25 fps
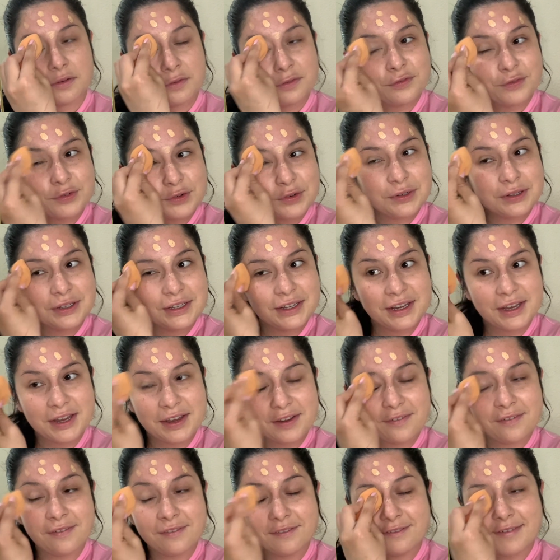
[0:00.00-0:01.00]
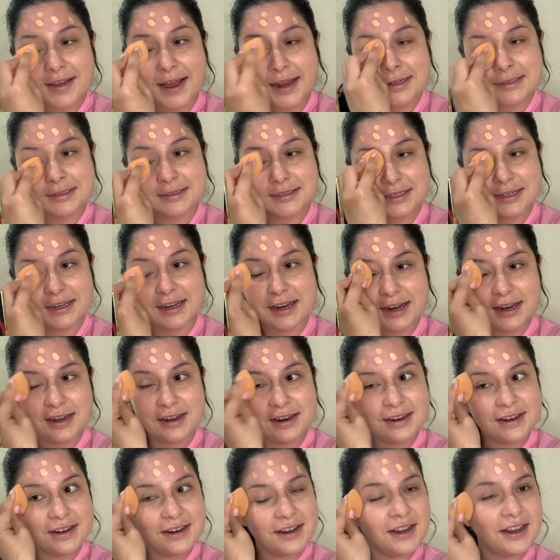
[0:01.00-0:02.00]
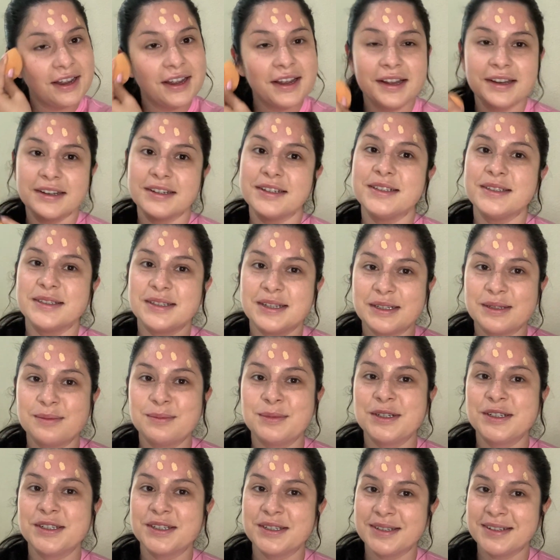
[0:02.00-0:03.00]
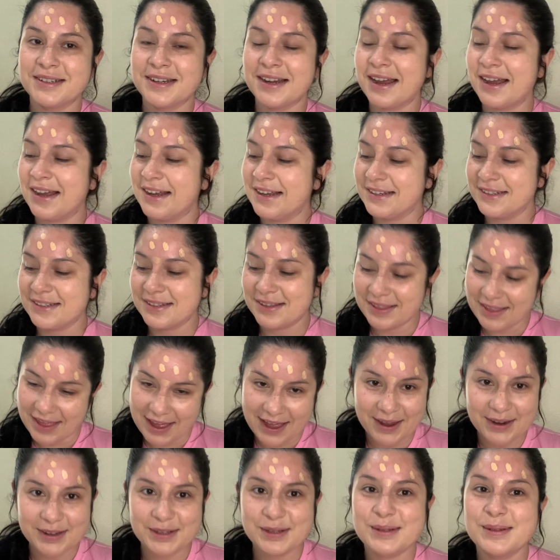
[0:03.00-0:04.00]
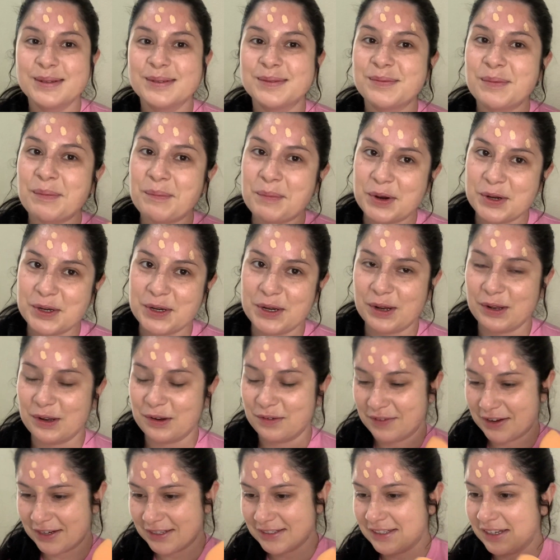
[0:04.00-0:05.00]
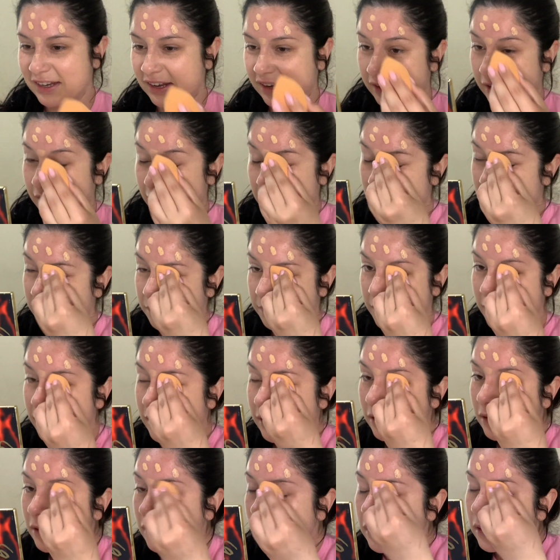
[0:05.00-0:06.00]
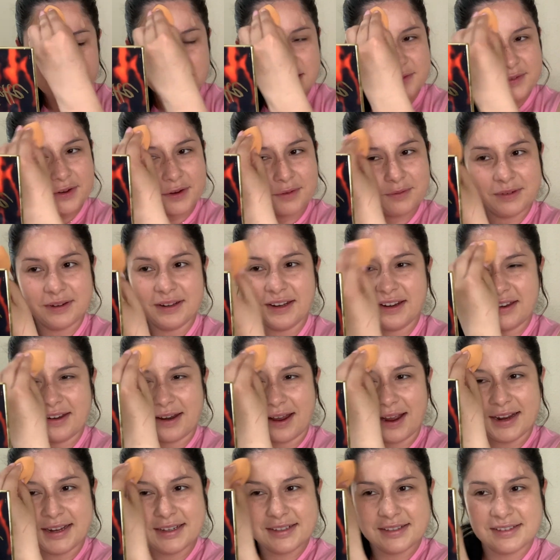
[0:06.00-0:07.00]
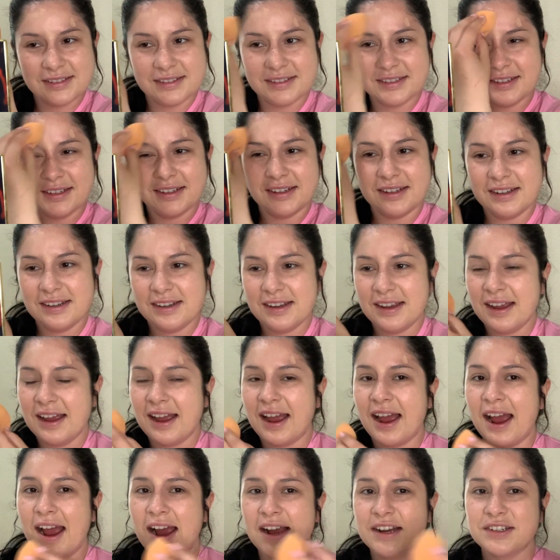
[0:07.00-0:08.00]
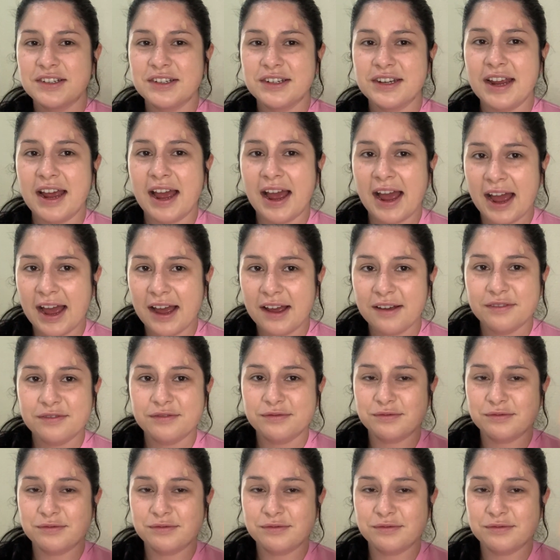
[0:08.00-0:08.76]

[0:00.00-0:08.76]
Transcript: fully vaccinated, at least as much as that particular vaccine can give me. This felt really nice to actually have